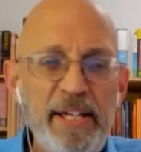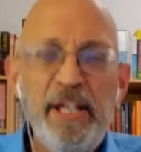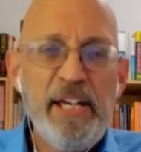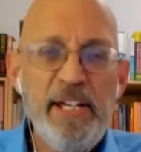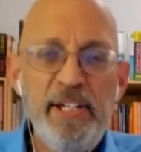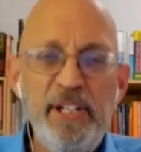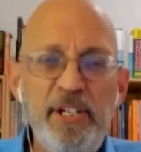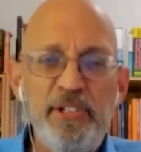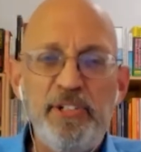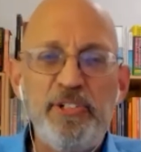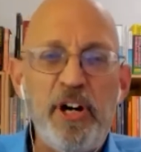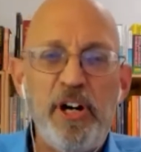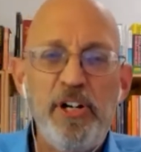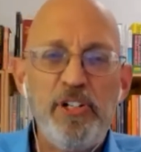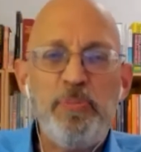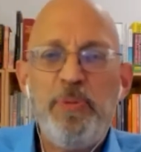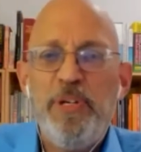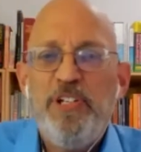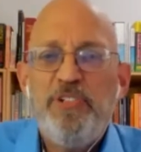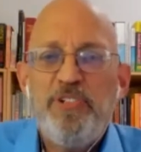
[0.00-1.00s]
he could start a
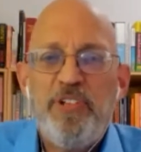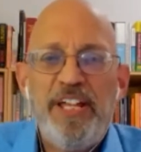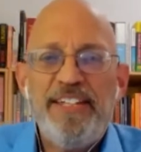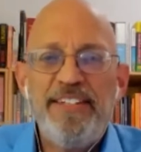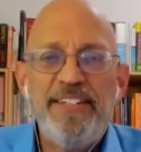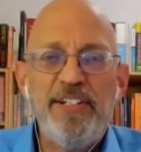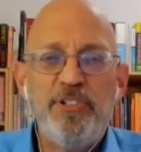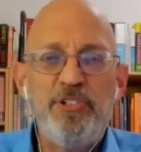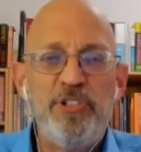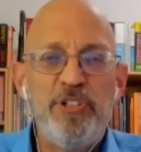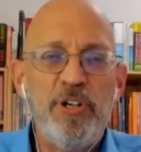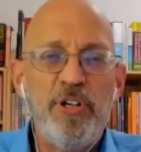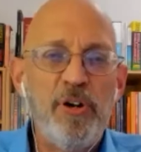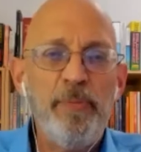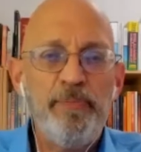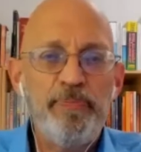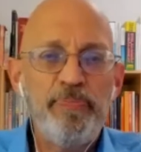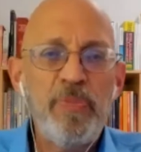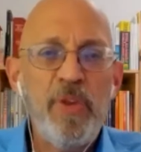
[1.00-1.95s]
speech like this, you know?